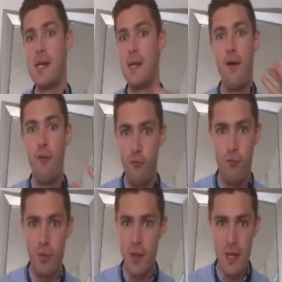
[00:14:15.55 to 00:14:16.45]

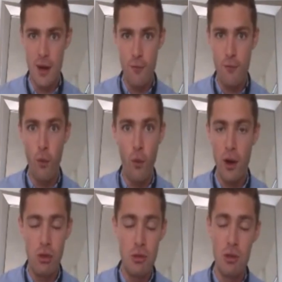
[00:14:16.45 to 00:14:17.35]

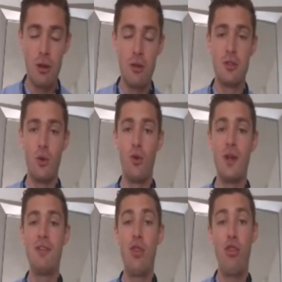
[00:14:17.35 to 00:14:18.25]
$400 or
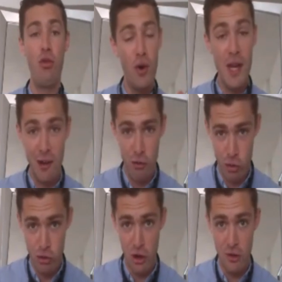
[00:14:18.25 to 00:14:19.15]
even
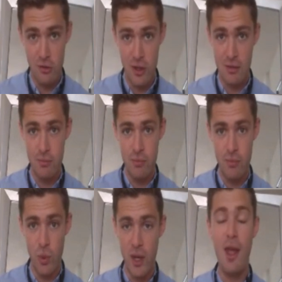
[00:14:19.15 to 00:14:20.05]
$300, and
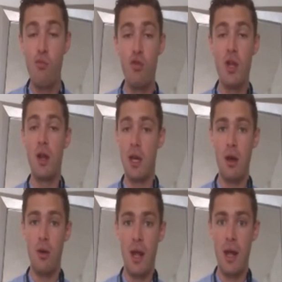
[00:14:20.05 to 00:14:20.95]
we're getting really
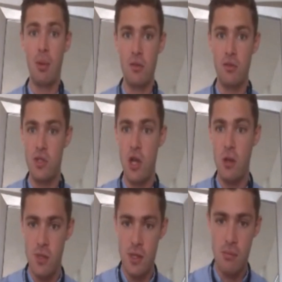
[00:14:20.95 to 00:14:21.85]
known now, because in terms
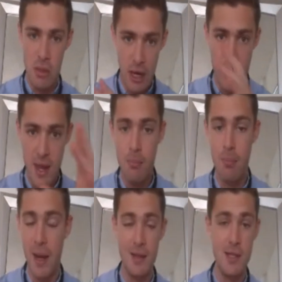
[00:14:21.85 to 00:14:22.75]
of the the
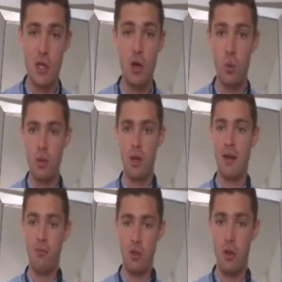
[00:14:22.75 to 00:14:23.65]
impact this whole could
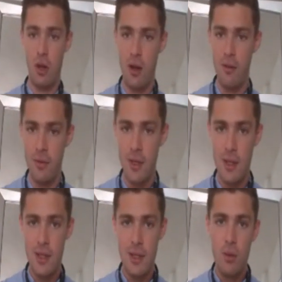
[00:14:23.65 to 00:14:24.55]
have on your life,
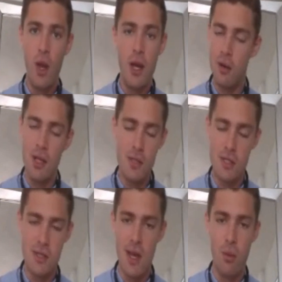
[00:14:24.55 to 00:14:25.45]
well, I don't need to
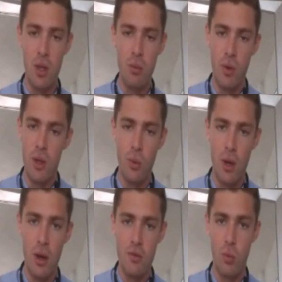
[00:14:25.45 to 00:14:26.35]
say it, we all know
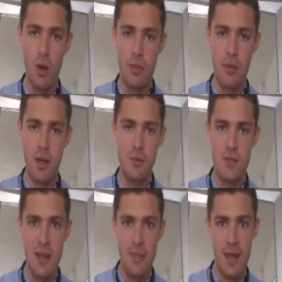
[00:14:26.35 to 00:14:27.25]
it's worth
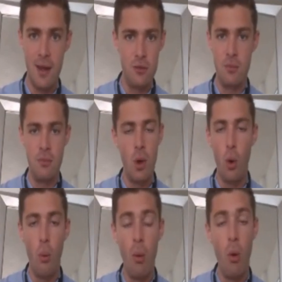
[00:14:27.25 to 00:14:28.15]
10,000 or
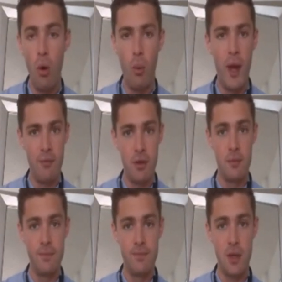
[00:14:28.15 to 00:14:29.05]
more or whatever.
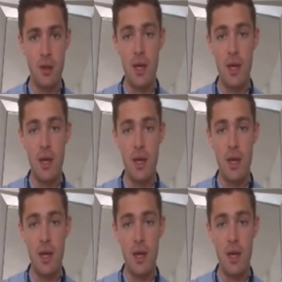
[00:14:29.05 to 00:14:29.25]
Okay,